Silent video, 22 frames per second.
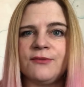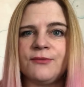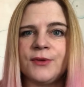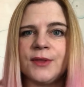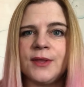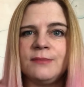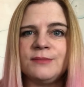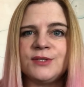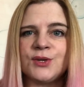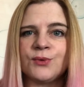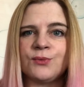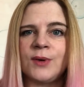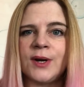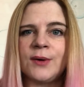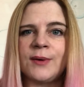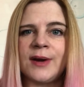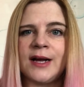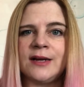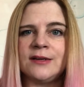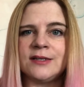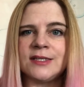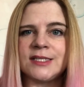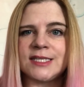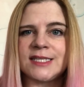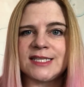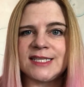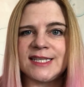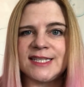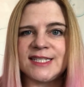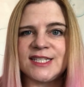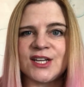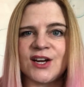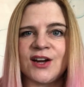in it for them to run around and
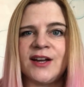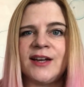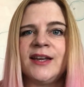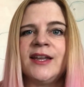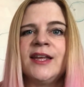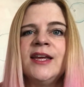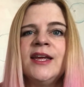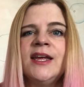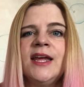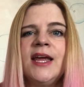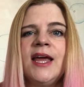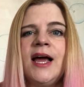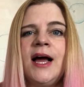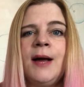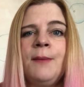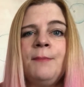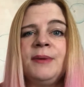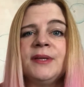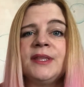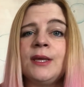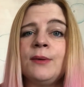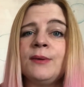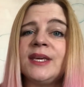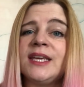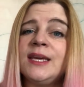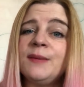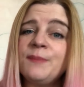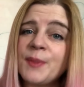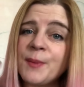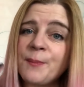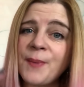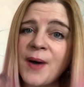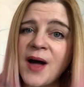sit on. But they would
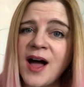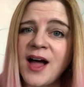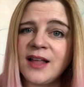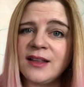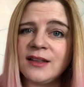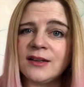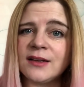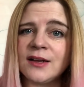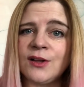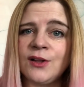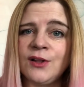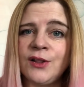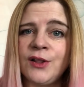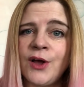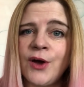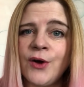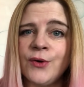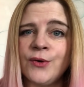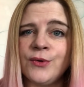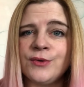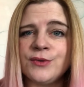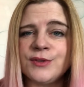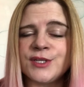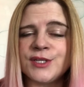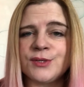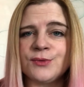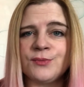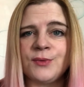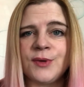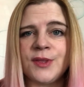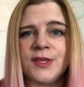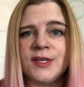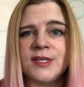keep the pot
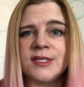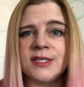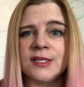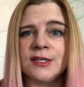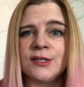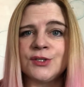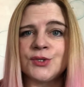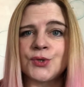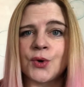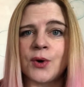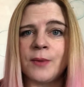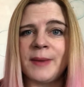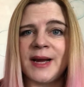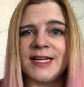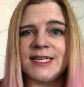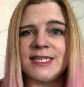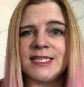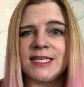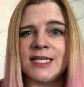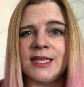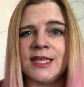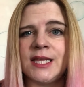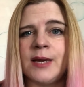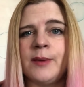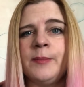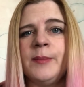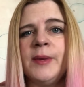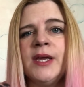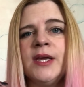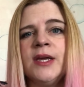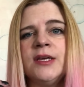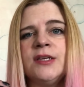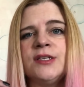closed with these little dormice in
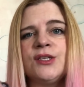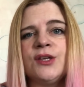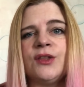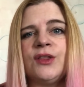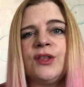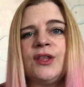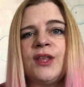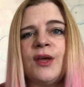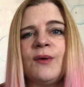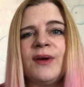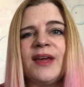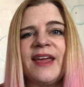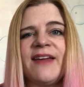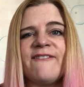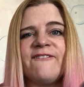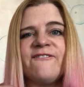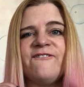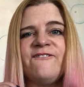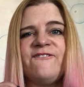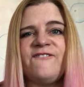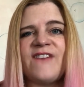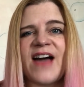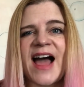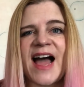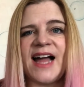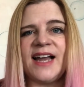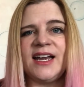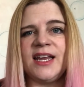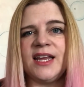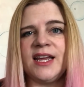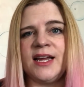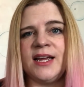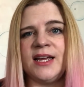them so that they would get
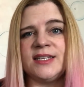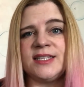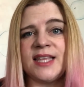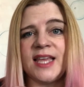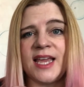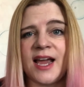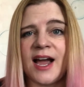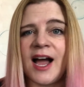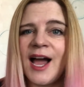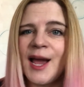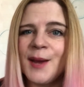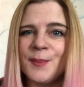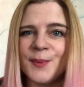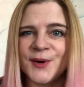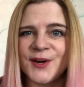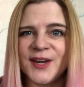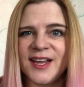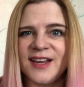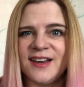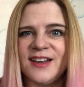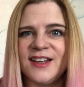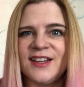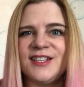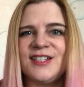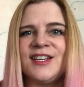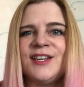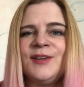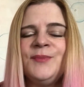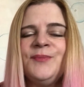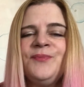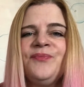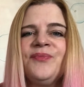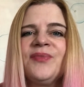fat as they hibernated.
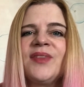